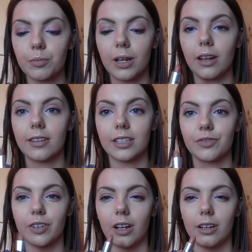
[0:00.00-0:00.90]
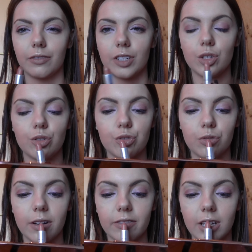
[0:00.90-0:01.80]
But I like this for kind of a
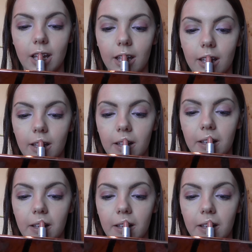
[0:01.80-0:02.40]
neutral everyday.